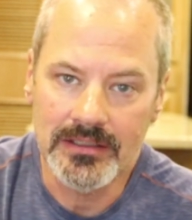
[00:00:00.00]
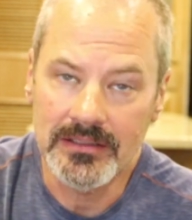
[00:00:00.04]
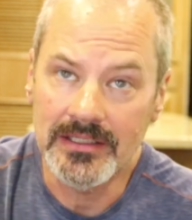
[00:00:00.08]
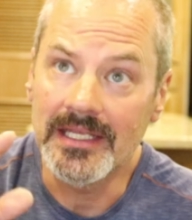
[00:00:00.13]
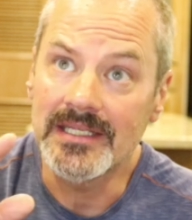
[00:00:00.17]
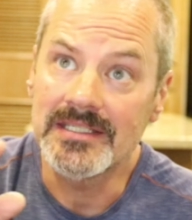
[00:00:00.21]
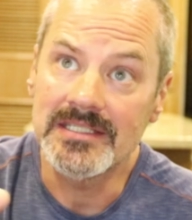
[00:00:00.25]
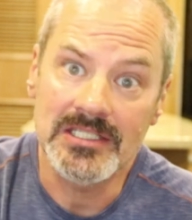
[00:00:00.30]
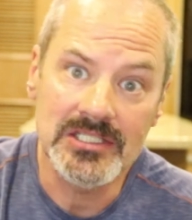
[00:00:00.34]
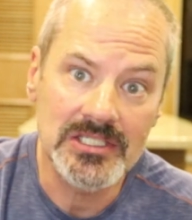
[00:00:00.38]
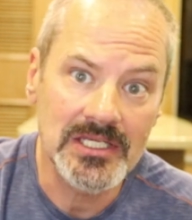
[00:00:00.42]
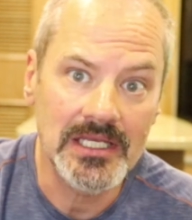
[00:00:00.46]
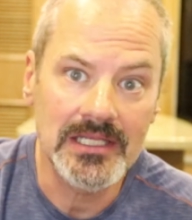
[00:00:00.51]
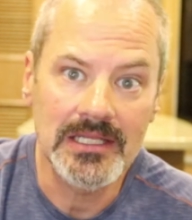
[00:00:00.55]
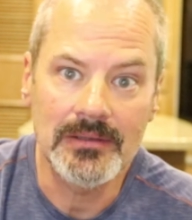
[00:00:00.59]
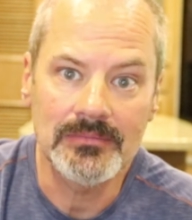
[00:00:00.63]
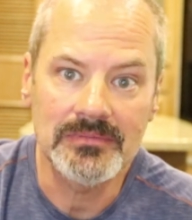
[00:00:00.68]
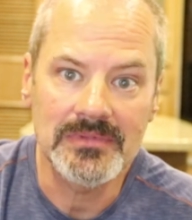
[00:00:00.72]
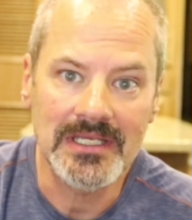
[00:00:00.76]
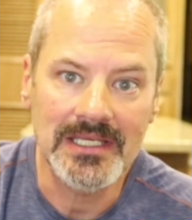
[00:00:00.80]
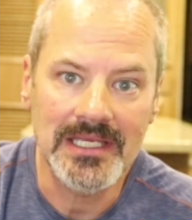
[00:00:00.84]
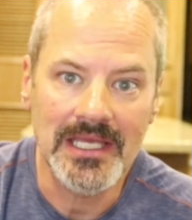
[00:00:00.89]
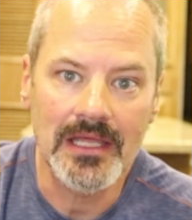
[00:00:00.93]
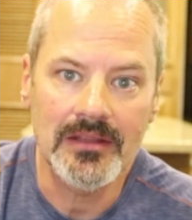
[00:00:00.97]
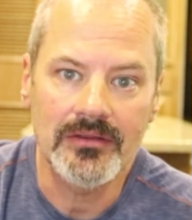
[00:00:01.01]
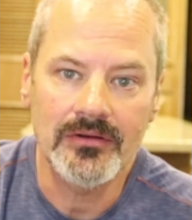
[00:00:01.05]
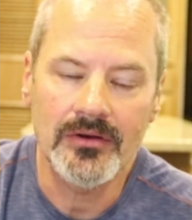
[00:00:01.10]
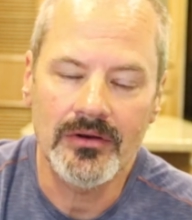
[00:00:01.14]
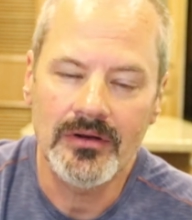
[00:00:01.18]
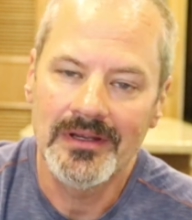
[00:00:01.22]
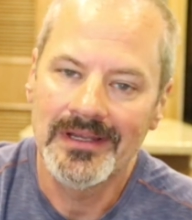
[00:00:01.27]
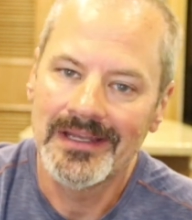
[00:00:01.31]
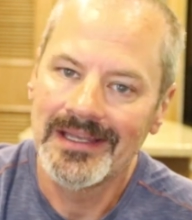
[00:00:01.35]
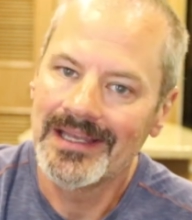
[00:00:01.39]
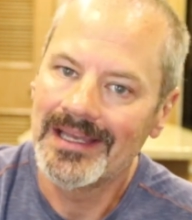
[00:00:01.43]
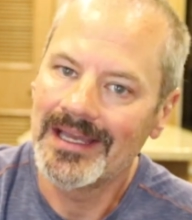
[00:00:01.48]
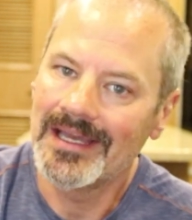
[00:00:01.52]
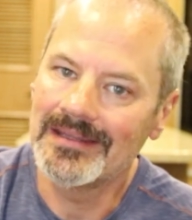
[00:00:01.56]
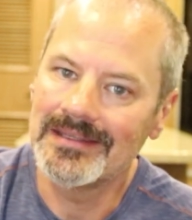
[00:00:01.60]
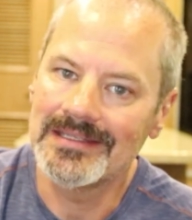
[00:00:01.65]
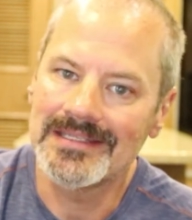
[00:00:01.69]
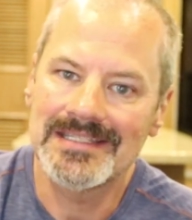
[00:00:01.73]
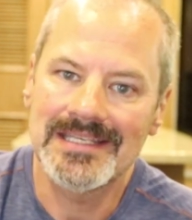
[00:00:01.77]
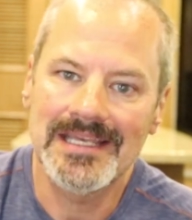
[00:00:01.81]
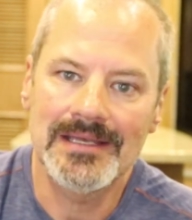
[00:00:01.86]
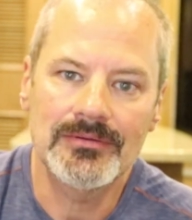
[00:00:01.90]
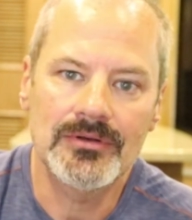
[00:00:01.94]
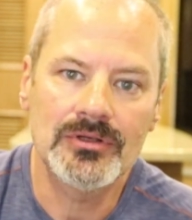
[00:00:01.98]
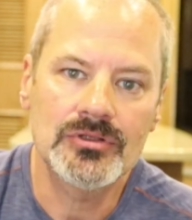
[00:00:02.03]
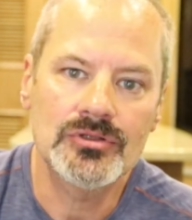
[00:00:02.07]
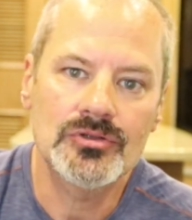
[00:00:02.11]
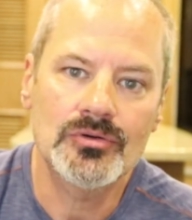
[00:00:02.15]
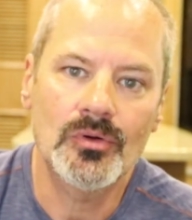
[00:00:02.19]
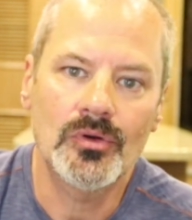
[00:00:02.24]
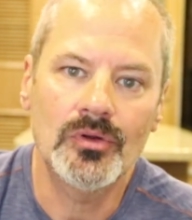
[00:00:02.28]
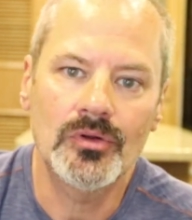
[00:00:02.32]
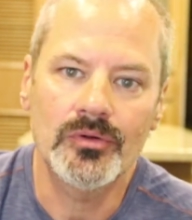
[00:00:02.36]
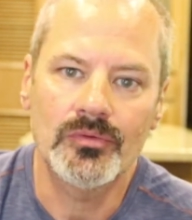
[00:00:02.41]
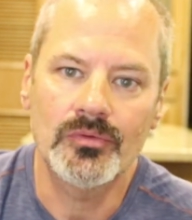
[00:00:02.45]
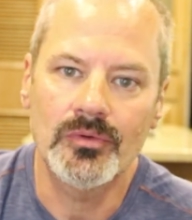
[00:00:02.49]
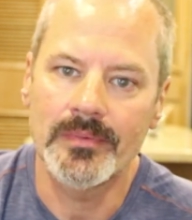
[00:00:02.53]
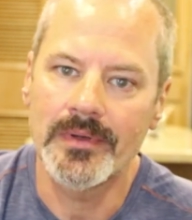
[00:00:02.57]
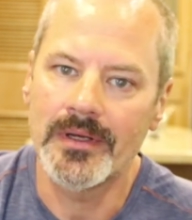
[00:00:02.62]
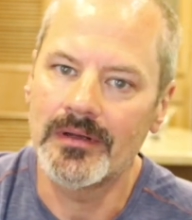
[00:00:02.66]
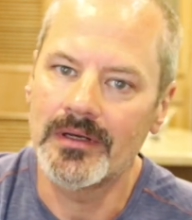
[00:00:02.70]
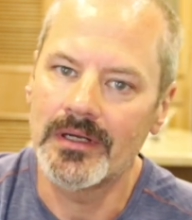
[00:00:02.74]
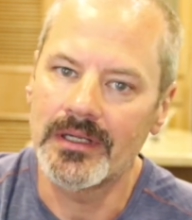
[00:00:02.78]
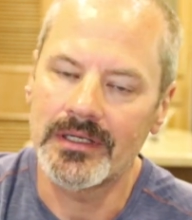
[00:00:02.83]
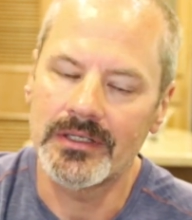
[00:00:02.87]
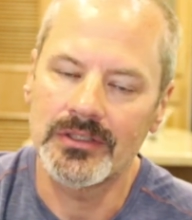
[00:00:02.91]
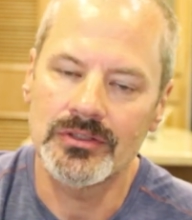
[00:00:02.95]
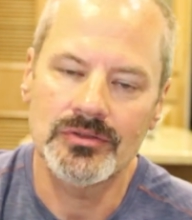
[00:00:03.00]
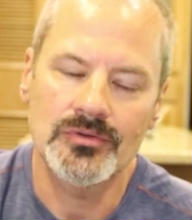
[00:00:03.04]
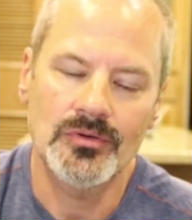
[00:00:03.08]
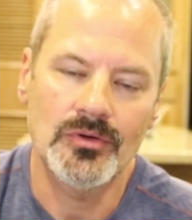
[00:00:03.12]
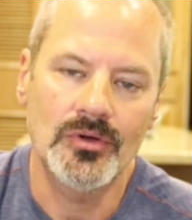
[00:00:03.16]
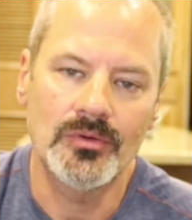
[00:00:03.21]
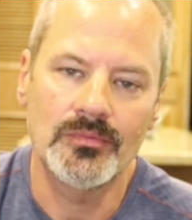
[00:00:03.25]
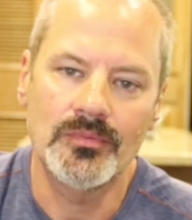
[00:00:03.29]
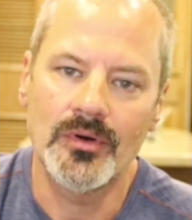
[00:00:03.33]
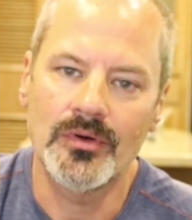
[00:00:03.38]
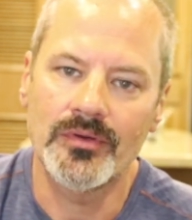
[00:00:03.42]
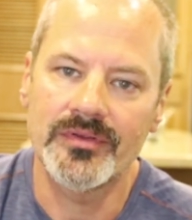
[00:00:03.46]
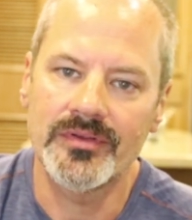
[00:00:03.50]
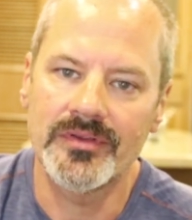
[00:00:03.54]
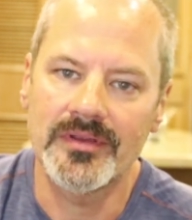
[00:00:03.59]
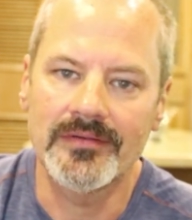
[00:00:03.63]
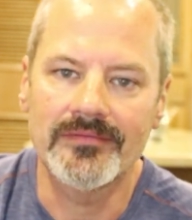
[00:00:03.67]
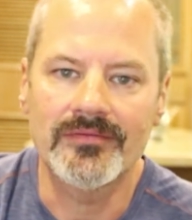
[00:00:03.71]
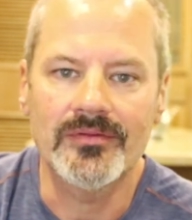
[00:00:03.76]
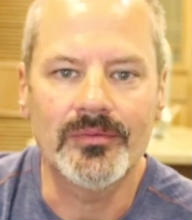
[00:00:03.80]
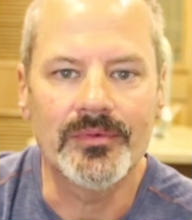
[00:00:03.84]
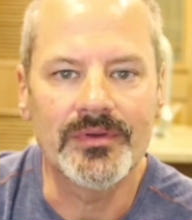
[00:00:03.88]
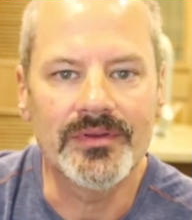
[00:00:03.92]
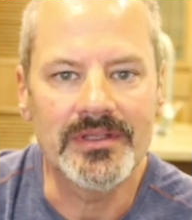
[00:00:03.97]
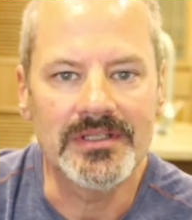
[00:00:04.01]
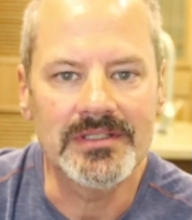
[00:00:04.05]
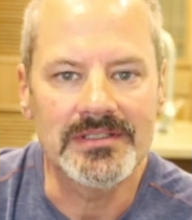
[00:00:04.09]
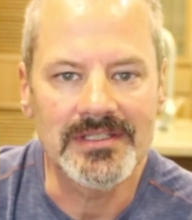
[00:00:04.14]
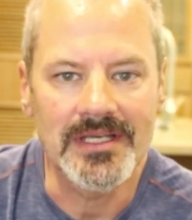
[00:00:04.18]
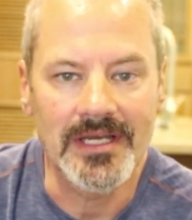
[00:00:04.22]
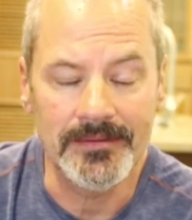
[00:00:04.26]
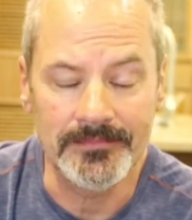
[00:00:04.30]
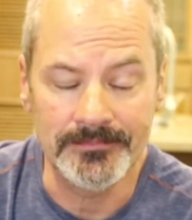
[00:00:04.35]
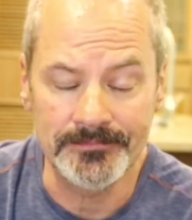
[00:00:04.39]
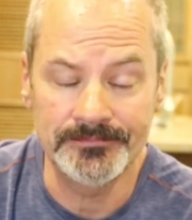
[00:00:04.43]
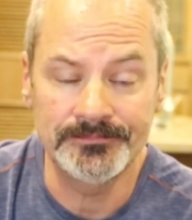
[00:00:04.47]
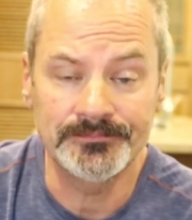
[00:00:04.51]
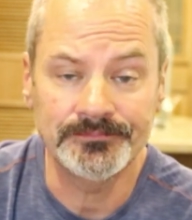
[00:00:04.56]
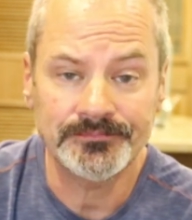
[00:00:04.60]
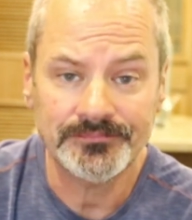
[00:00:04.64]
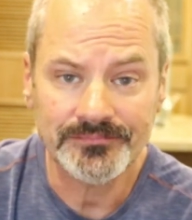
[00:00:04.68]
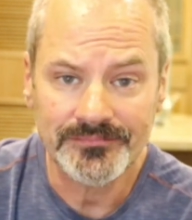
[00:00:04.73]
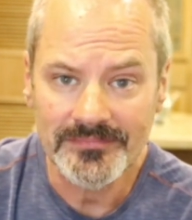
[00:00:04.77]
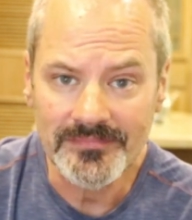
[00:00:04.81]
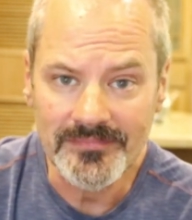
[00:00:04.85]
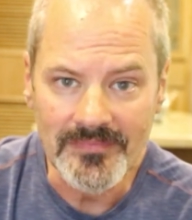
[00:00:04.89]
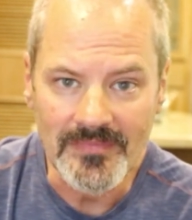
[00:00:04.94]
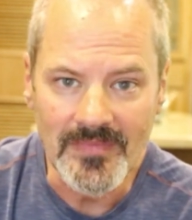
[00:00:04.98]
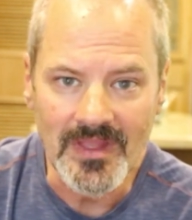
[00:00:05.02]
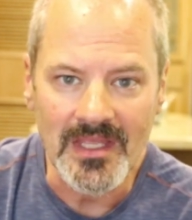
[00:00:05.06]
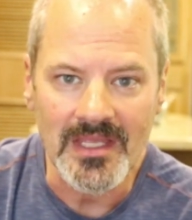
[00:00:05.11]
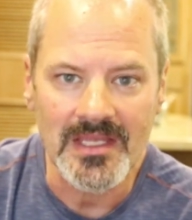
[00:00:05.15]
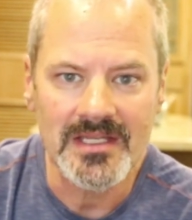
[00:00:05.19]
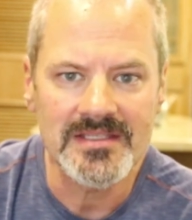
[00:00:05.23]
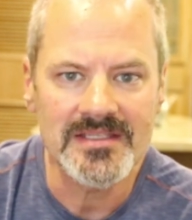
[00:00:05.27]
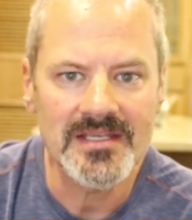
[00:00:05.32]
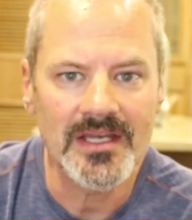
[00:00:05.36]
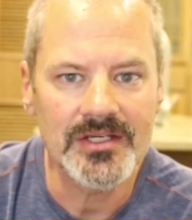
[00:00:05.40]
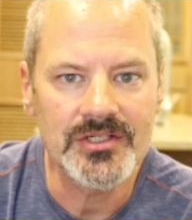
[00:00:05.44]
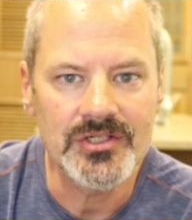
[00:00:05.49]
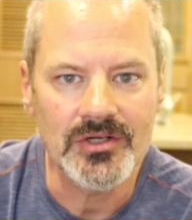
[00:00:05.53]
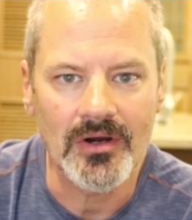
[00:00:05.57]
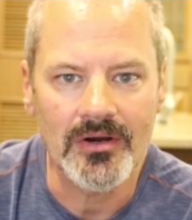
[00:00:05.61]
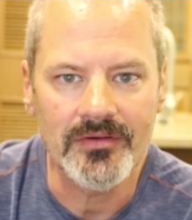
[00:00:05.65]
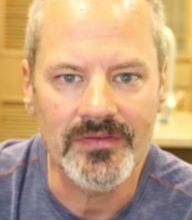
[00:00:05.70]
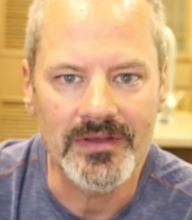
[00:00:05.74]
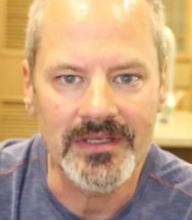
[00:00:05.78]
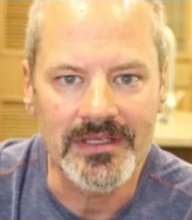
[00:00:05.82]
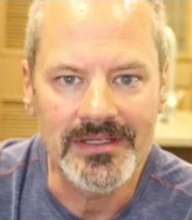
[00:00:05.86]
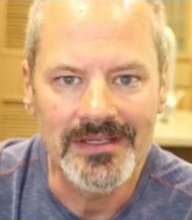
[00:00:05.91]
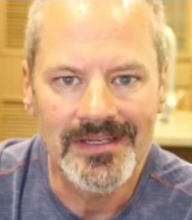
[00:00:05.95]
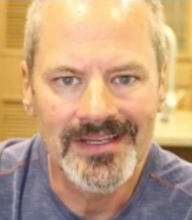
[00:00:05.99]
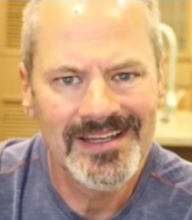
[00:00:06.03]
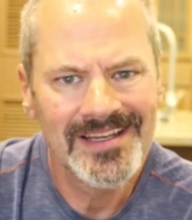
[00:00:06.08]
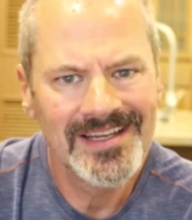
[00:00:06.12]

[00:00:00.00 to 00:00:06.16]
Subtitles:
daisy chain them together, and the same controller will be able to control both of them from within inside your RV.